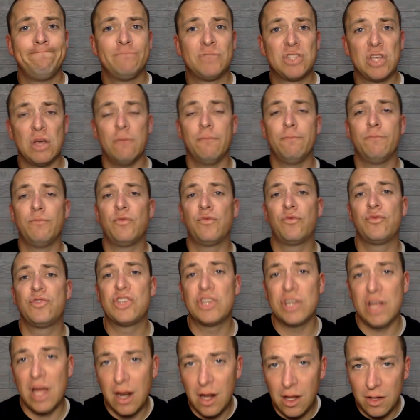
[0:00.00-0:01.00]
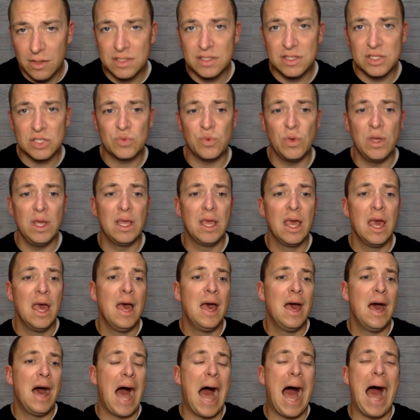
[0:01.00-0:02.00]
So shout outs this week.
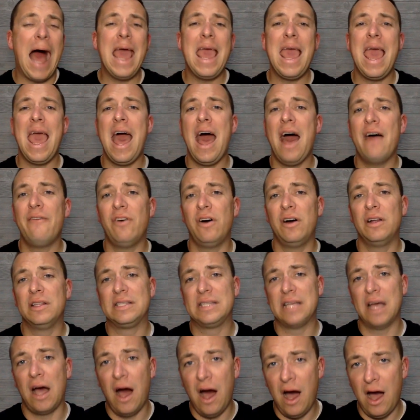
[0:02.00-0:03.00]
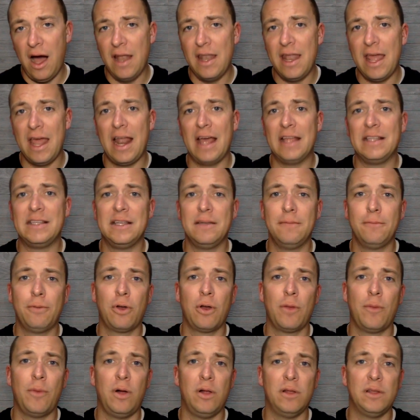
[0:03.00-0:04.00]
I have a ton and I didn't
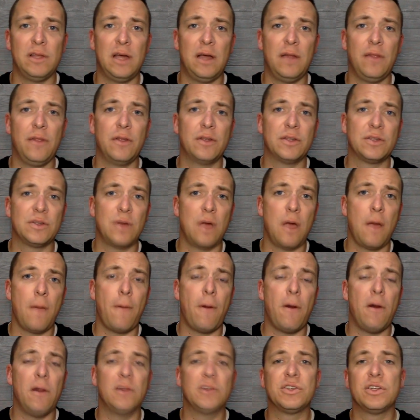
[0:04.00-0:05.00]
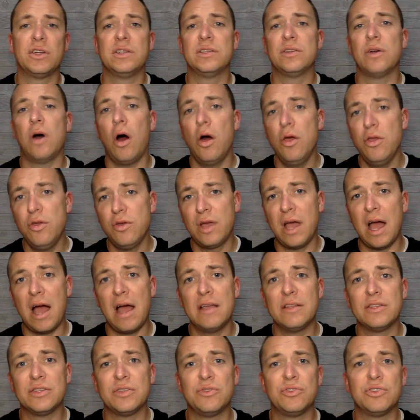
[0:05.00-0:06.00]
put them all down there, so I apologize. All you
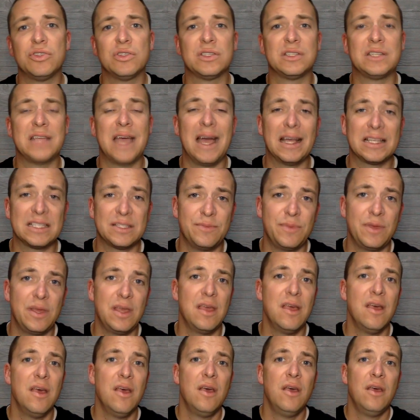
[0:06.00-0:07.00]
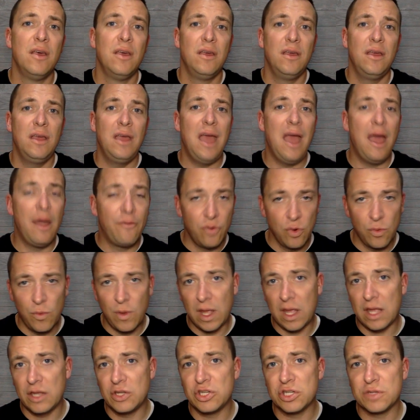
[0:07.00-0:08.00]
guys who just text me every
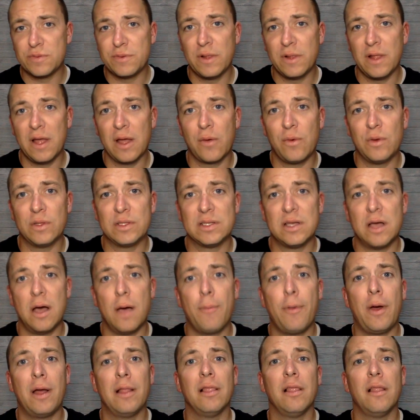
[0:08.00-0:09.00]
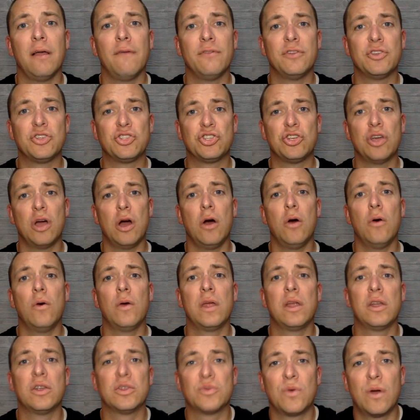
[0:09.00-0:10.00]
week and just be like, what's up? I love the show.
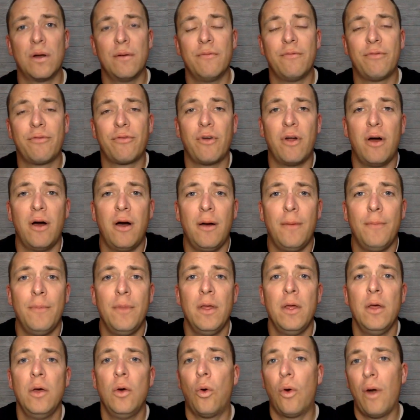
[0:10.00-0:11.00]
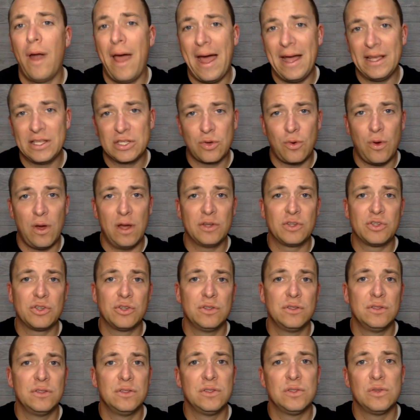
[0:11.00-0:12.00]
Here's where I'm from. Or ask
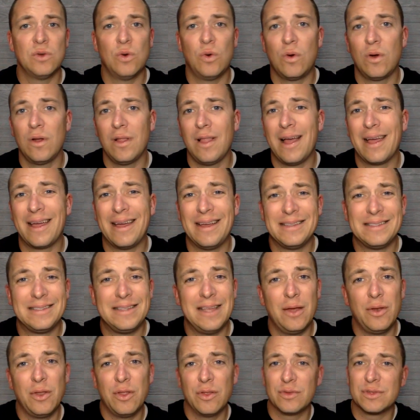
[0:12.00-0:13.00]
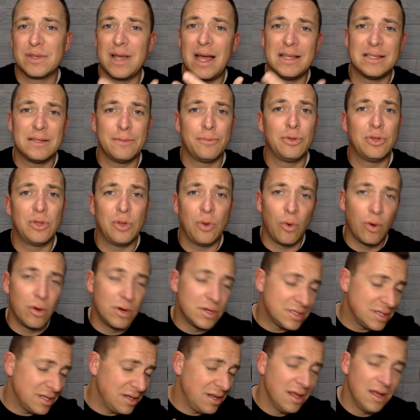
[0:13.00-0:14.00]
questions. Or, like I said, those guys that put the
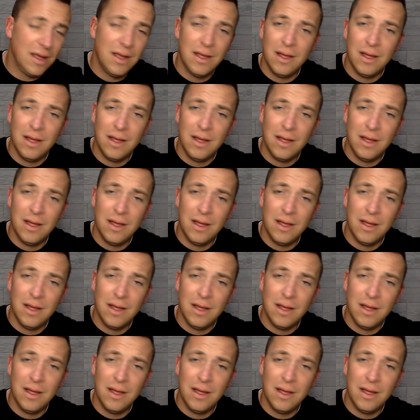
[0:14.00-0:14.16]
orders in.